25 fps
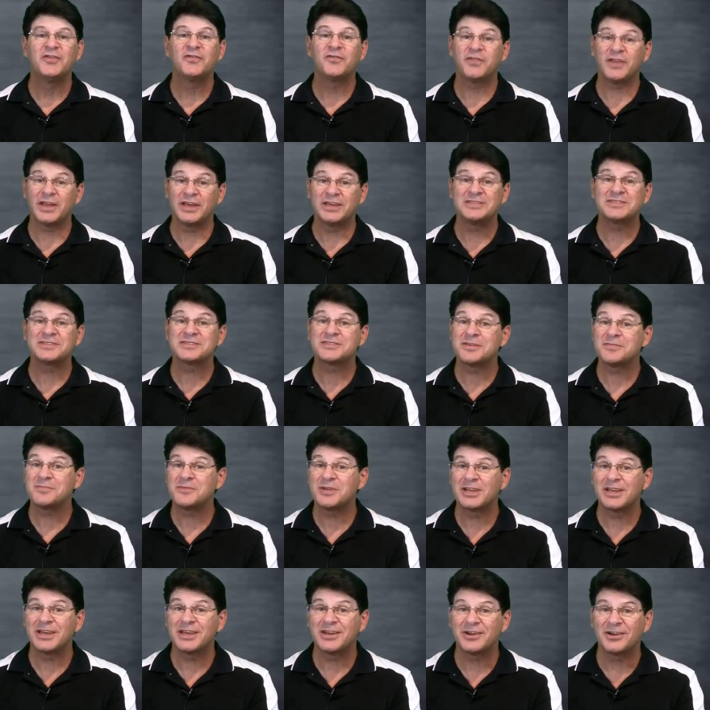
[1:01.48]
Flight
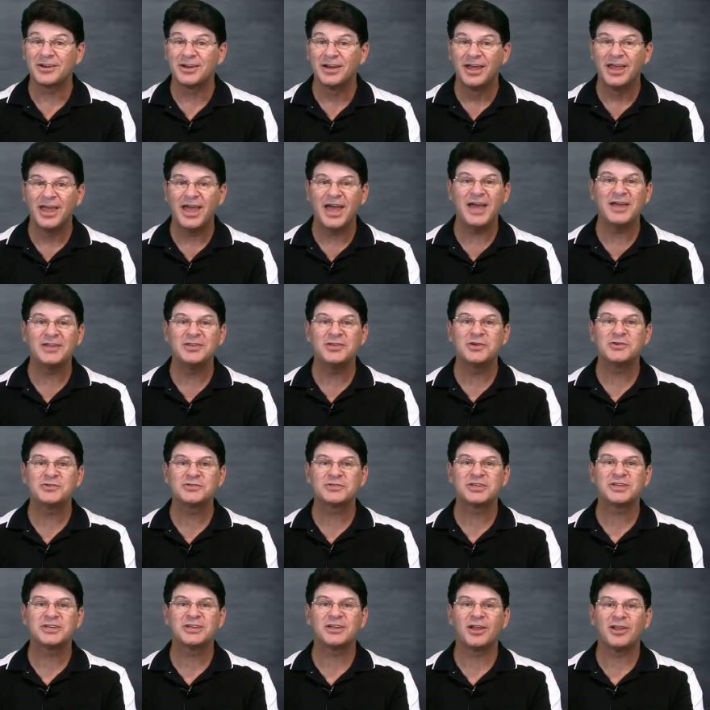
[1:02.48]
Simulator, and
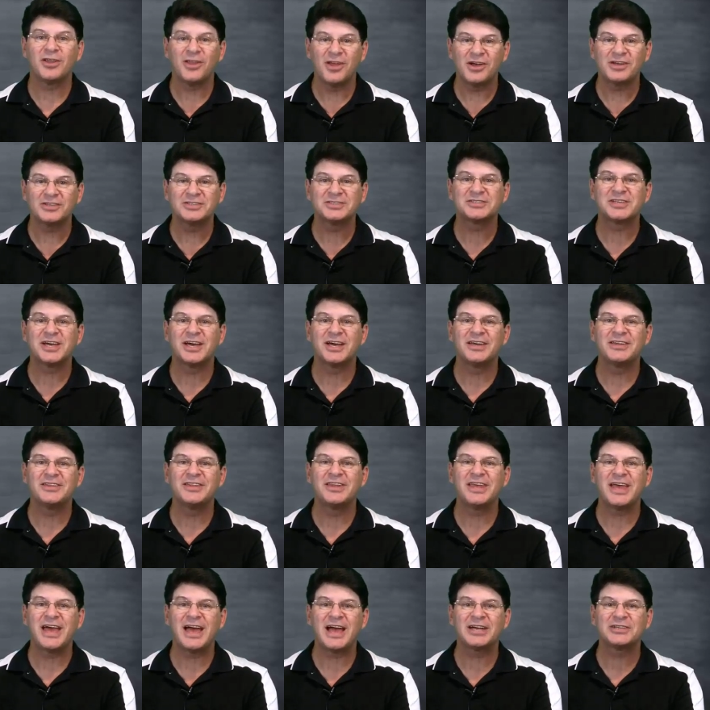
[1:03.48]
used it alongside
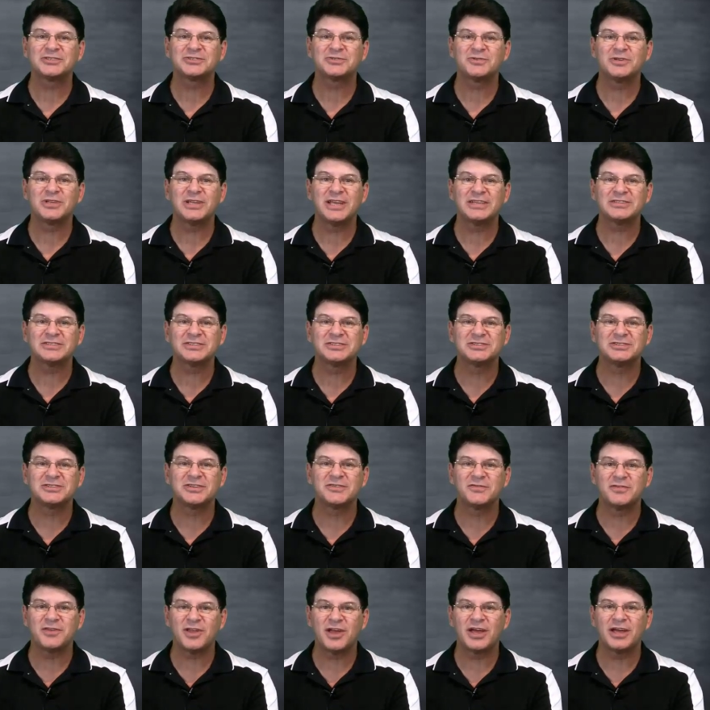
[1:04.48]
the actual lessons
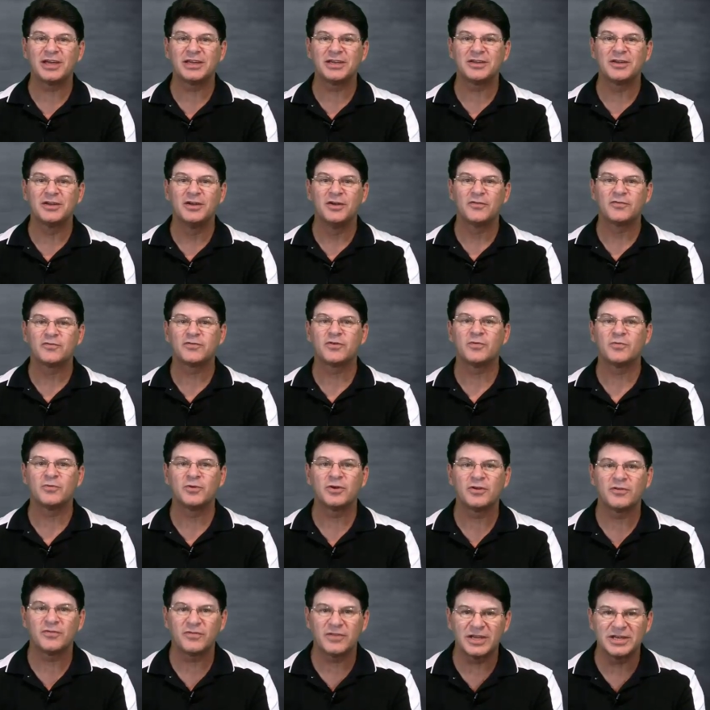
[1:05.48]
of flying from
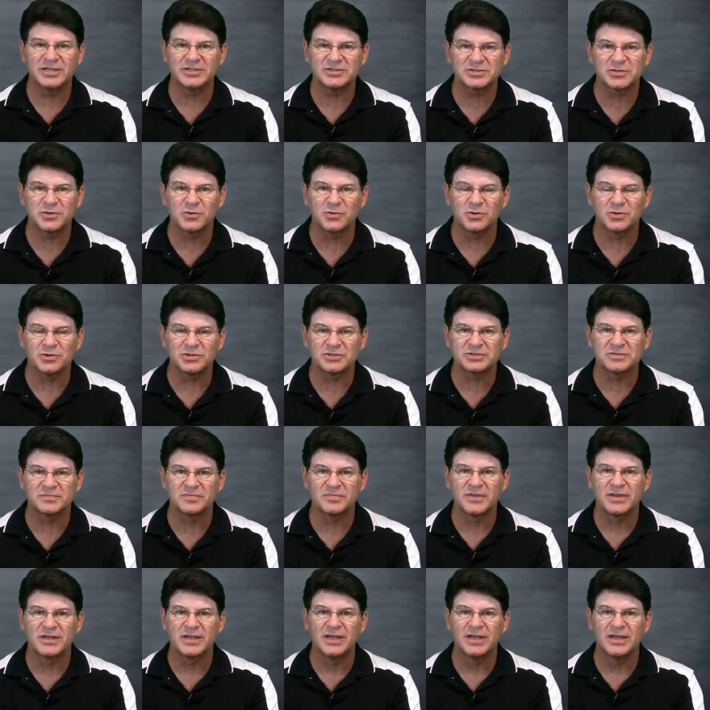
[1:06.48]
real flight schools